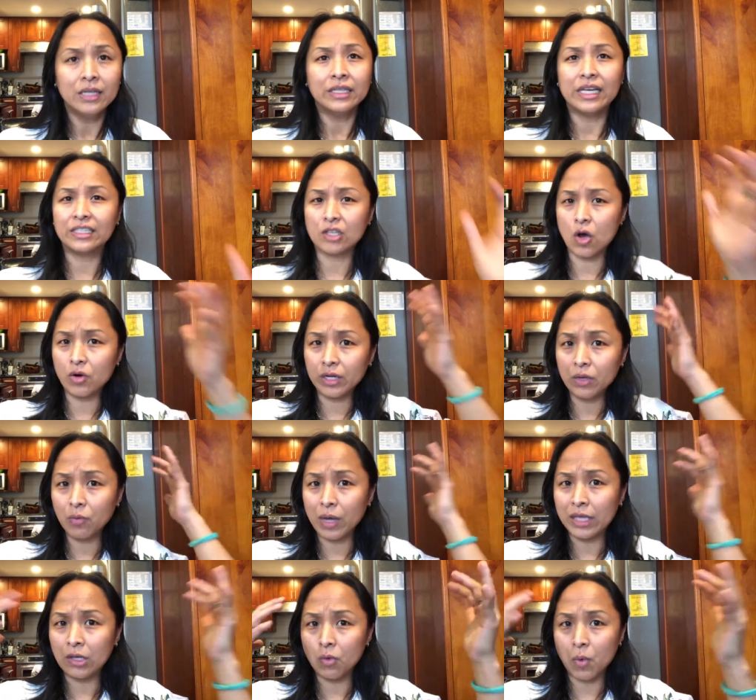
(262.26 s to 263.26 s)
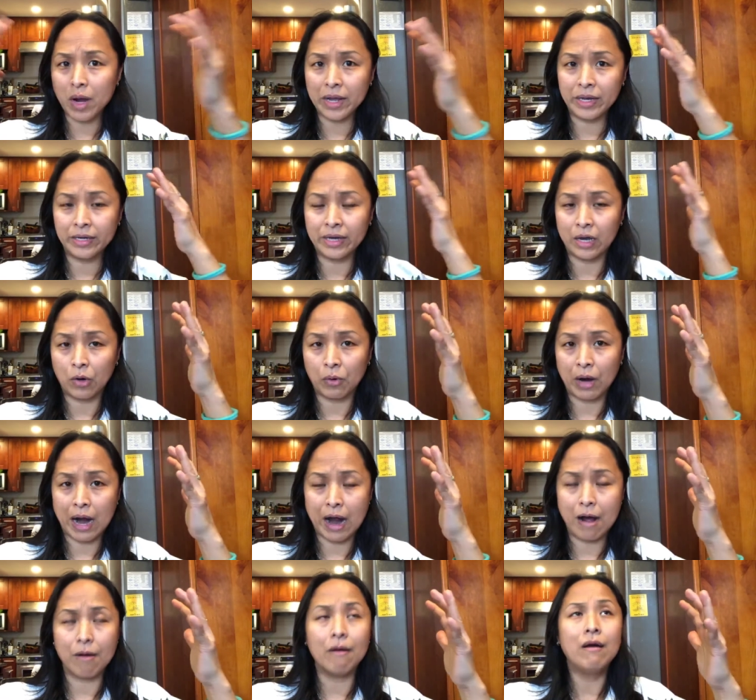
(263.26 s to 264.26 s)
It's only when you are in the
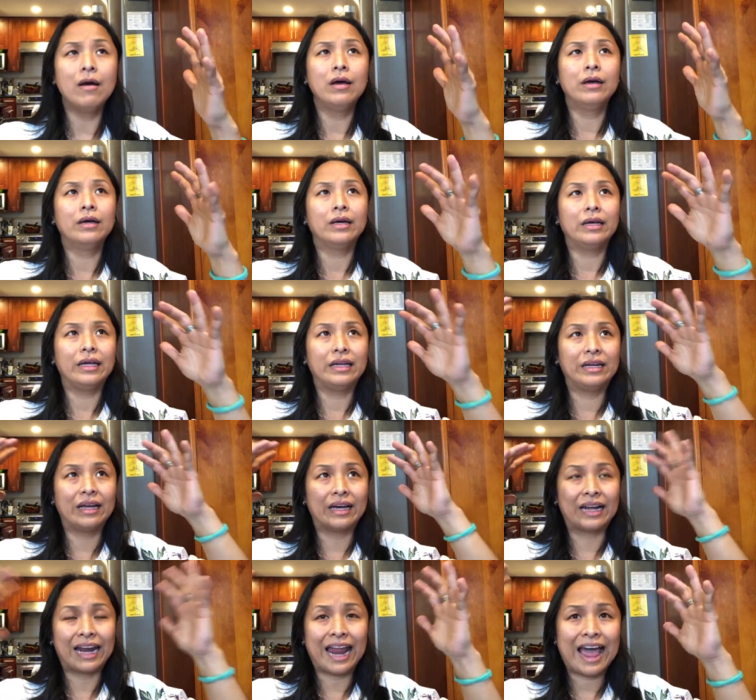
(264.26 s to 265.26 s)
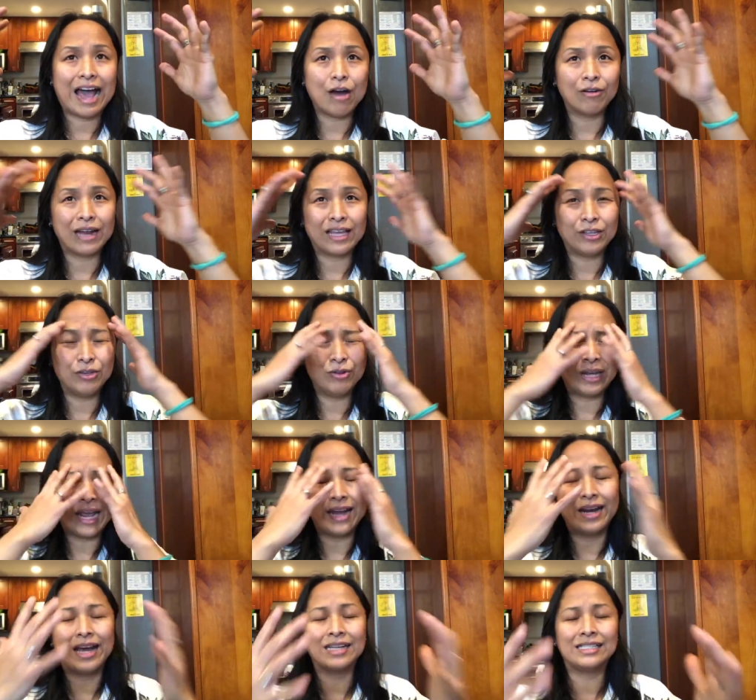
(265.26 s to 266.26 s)
cloud, like you
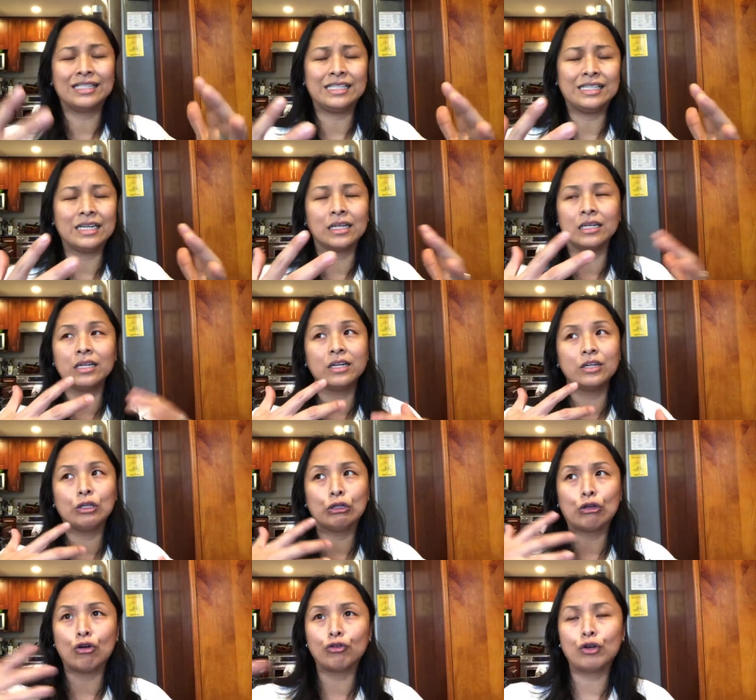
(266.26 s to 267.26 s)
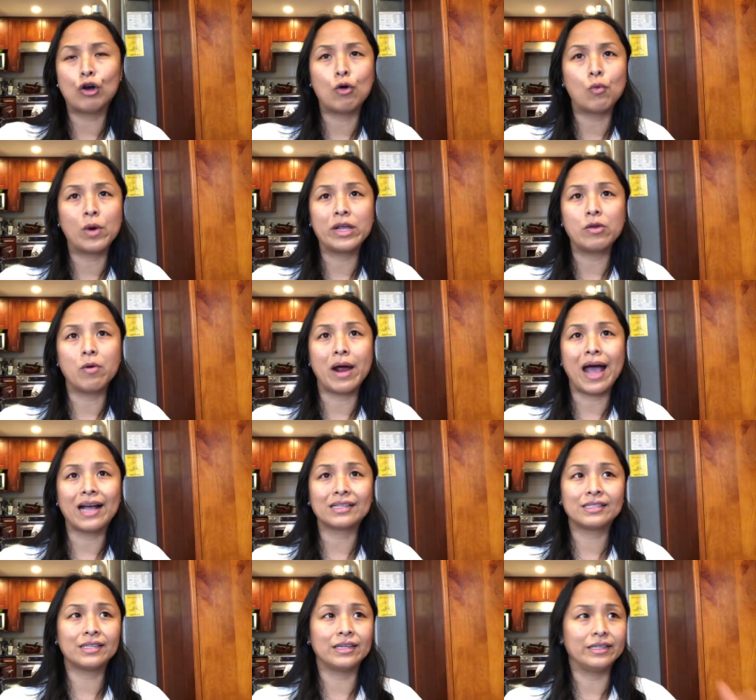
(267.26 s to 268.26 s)
cannot see clear, you don't know where your
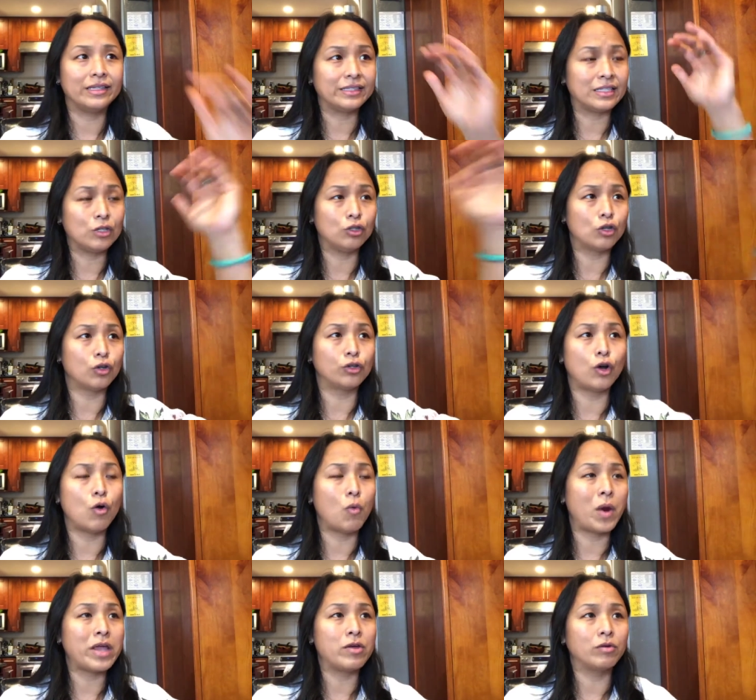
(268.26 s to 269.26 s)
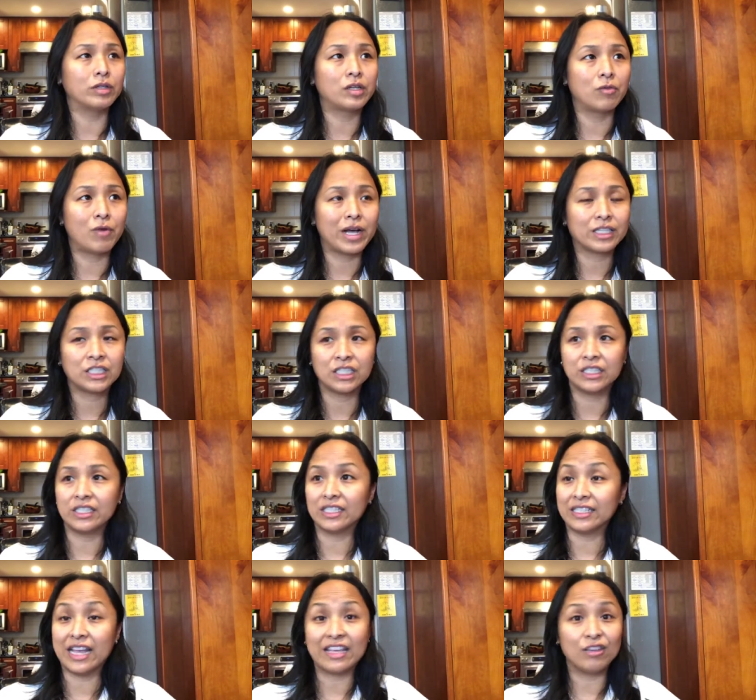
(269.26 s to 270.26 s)
exit is, you don't know where your direction
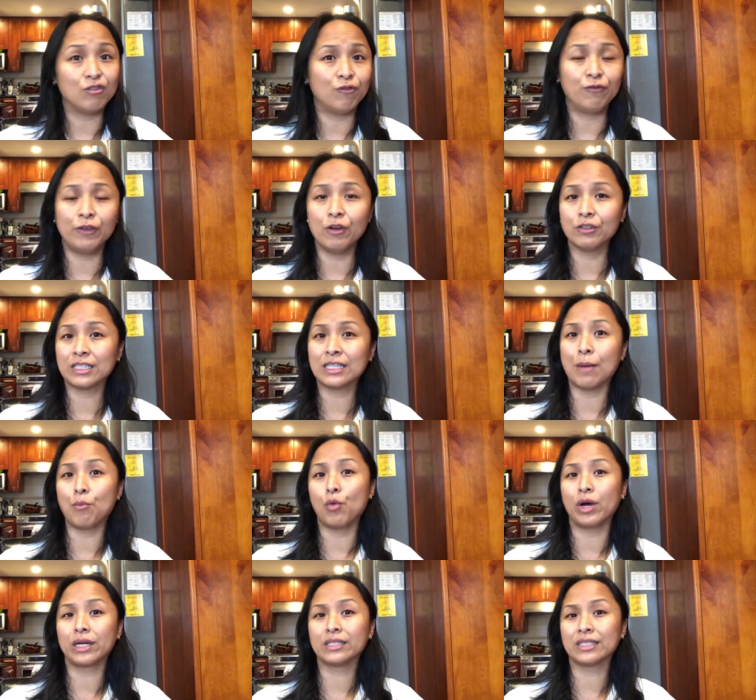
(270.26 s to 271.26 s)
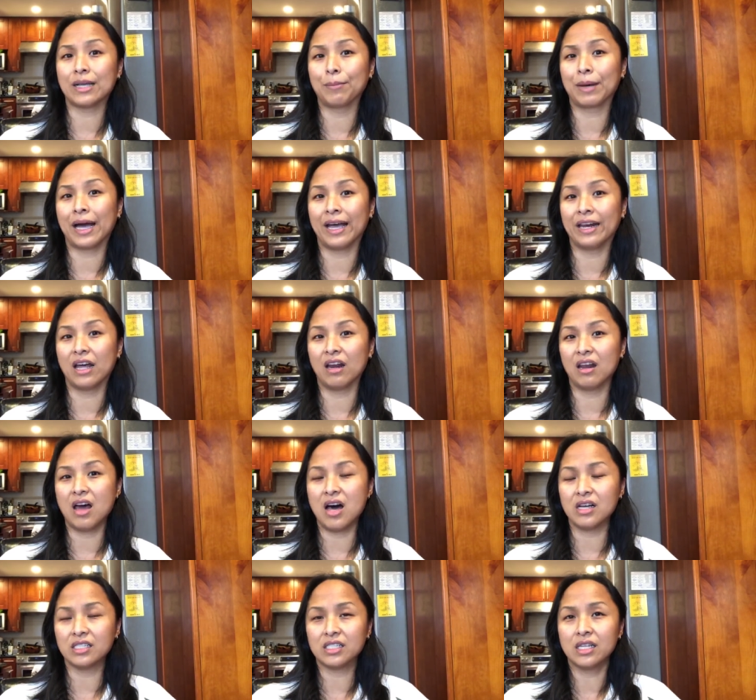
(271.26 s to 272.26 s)
is, then you feel some kind of
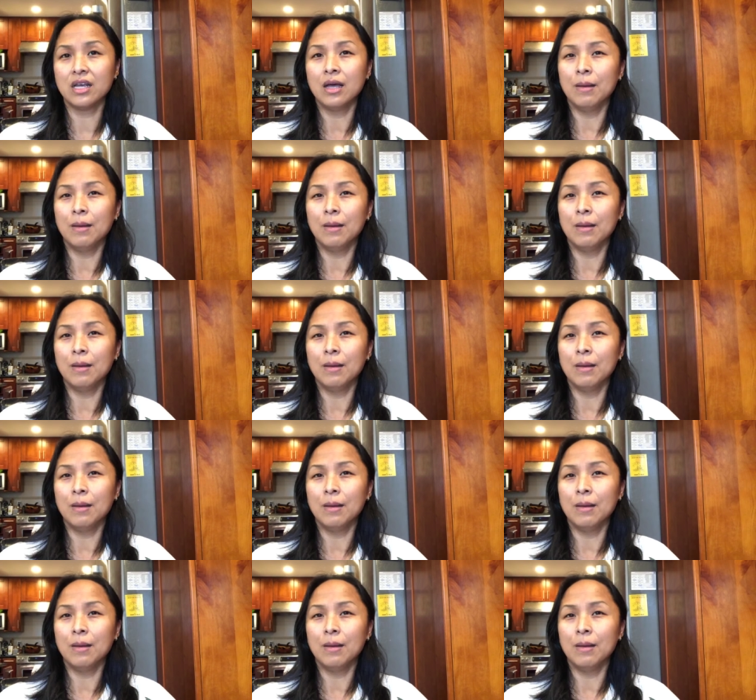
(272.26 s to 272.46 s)
lost.